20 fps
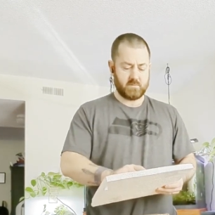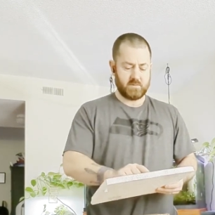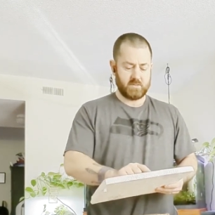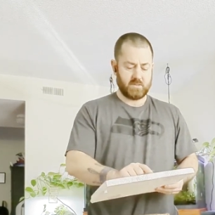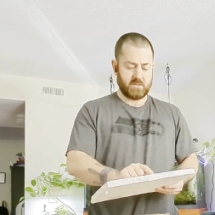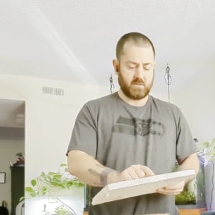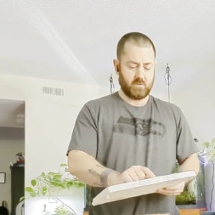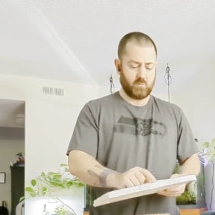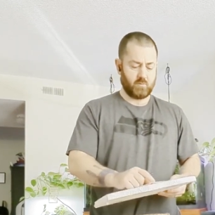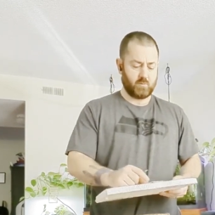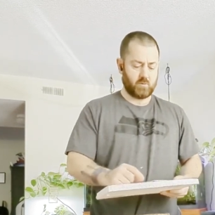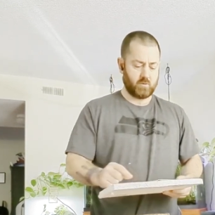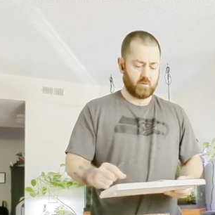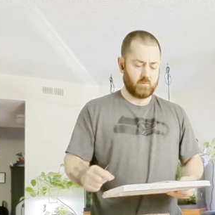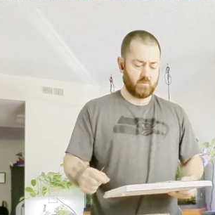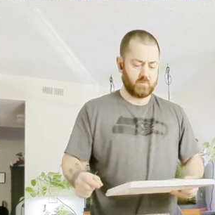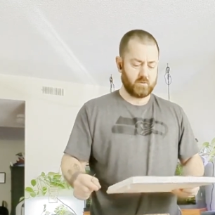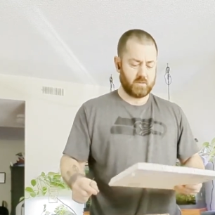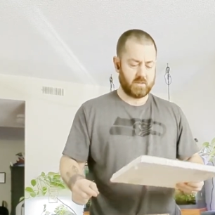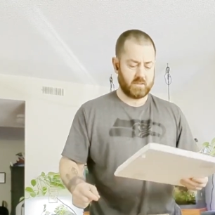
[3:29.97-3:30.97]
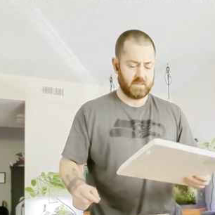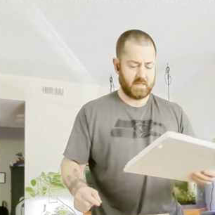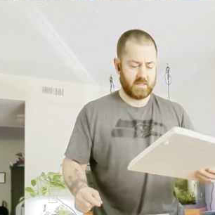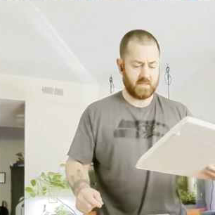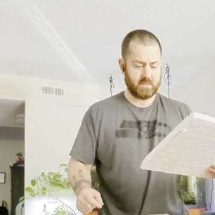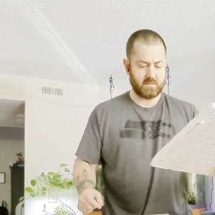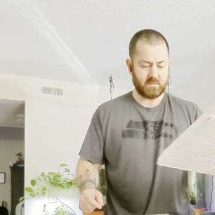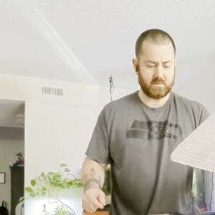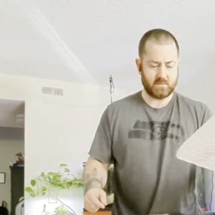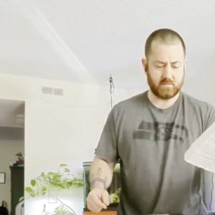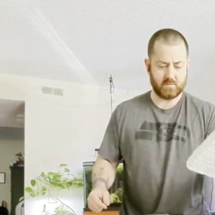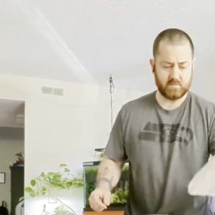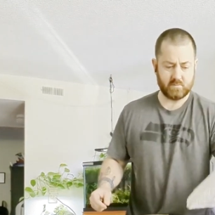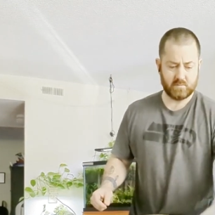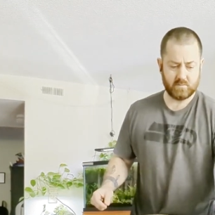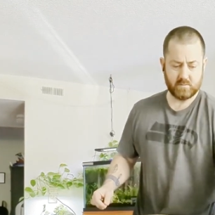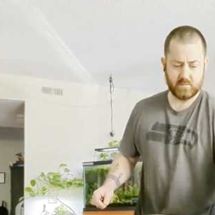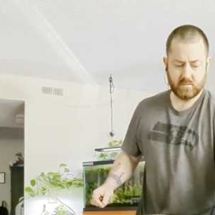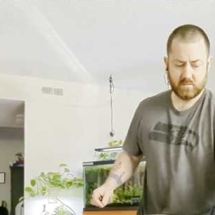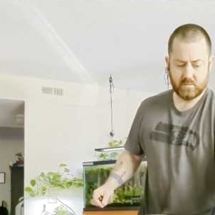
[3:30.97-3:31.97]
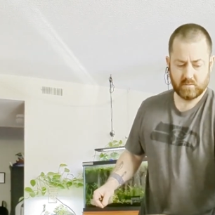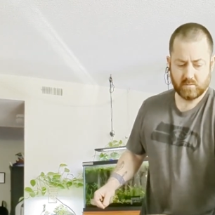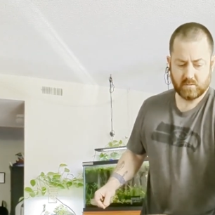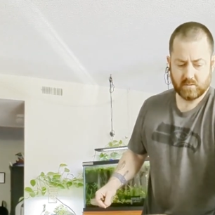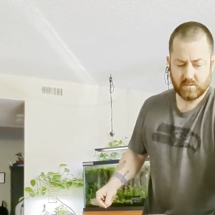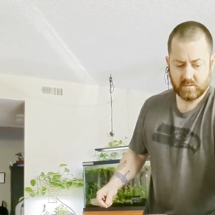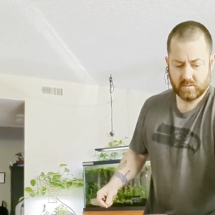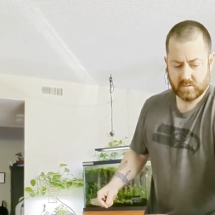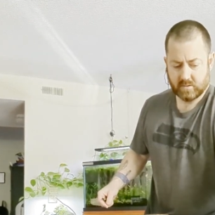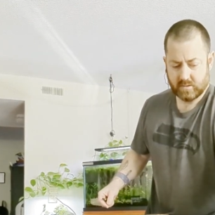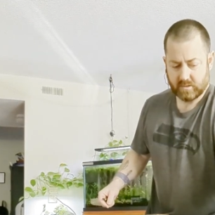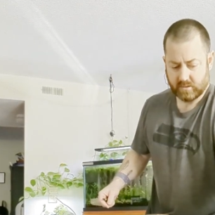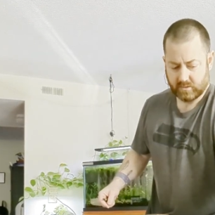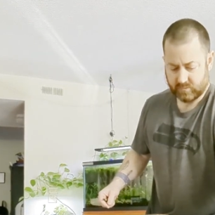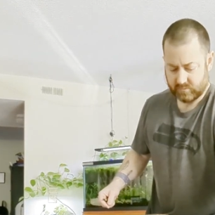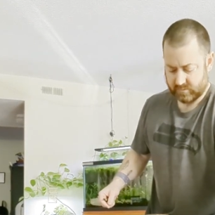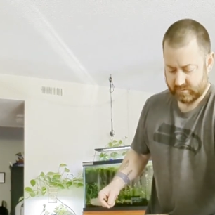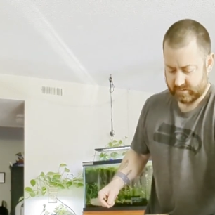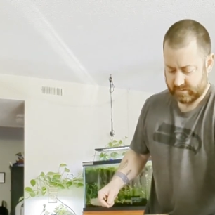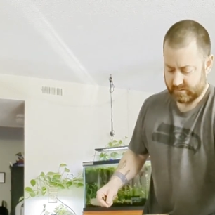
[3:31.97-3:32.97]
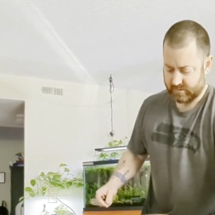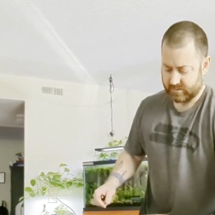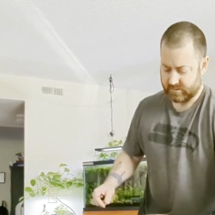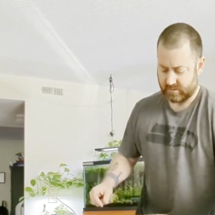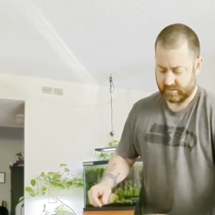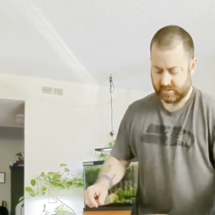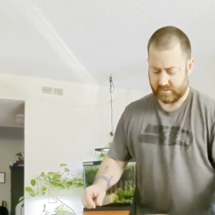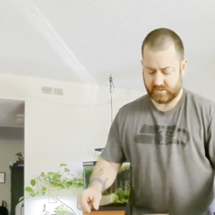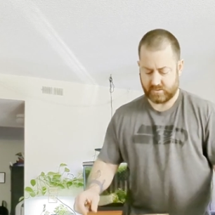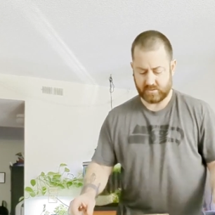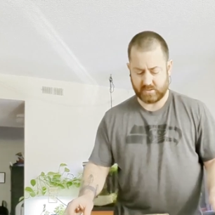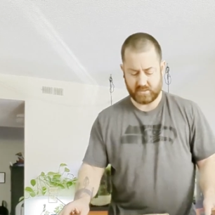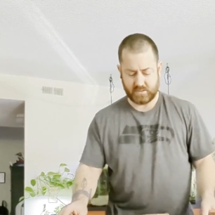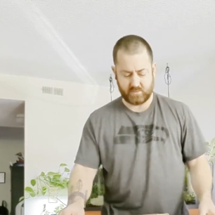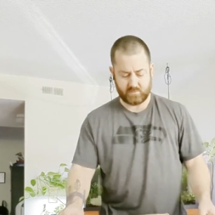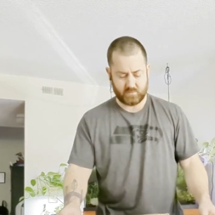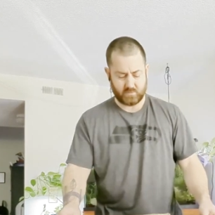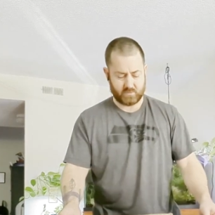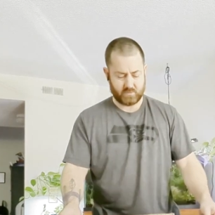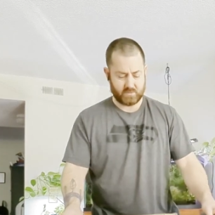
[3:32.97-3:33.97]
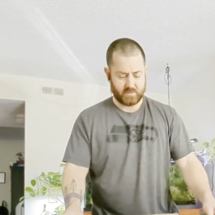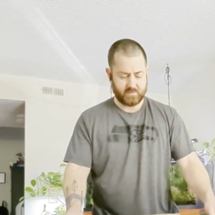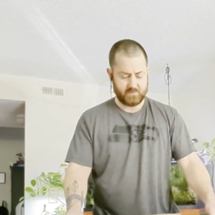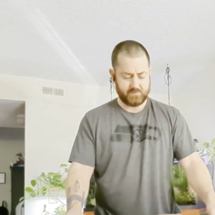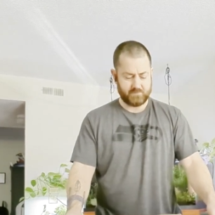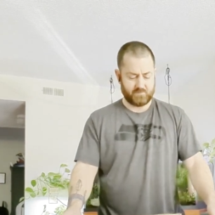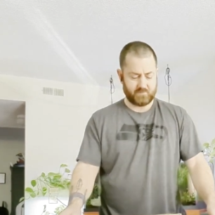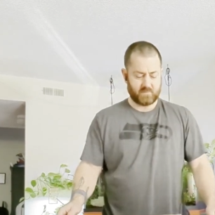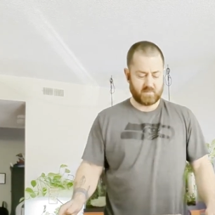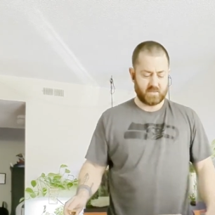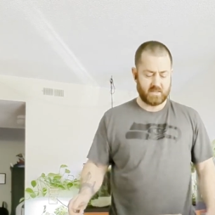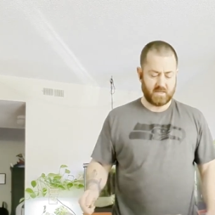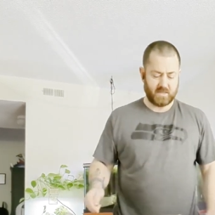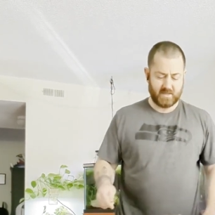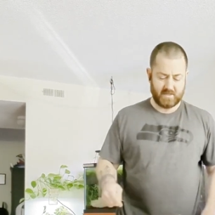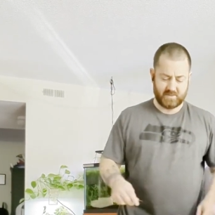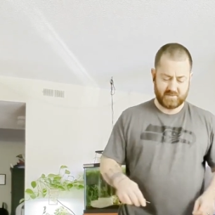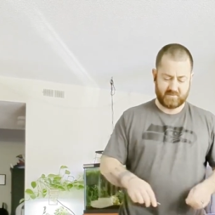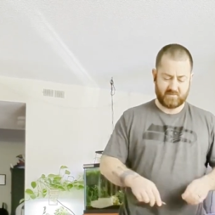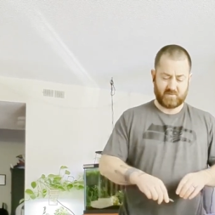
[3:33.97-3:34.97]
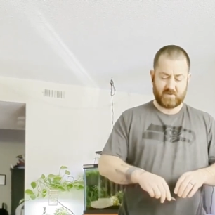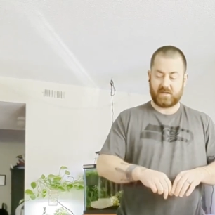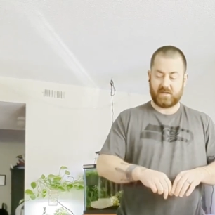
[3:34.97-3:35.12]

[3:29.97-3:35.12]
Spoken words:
Still warm, really nice. Uses insulation, that's real good. That's